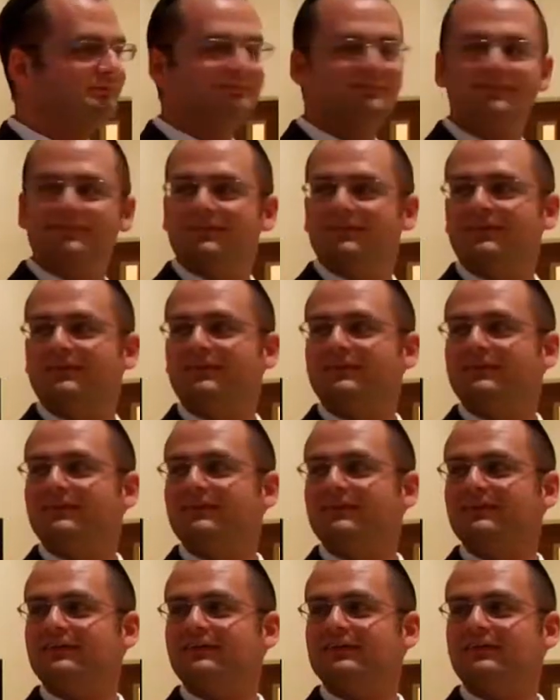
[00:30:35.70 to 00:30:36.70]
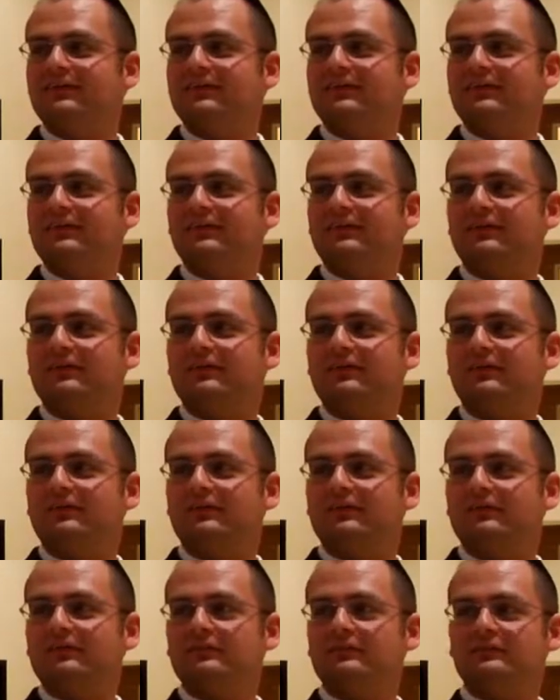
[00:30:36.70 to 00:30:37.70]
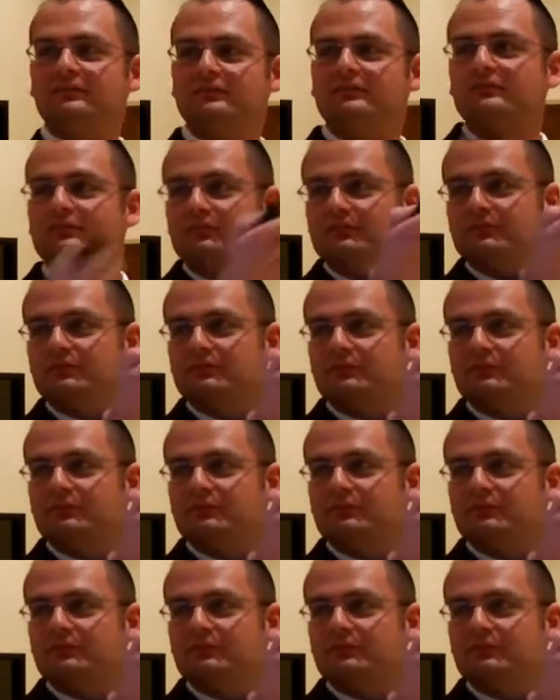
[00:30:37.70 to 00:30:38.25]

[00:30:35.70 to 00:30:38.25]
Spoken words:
Nobody speaks.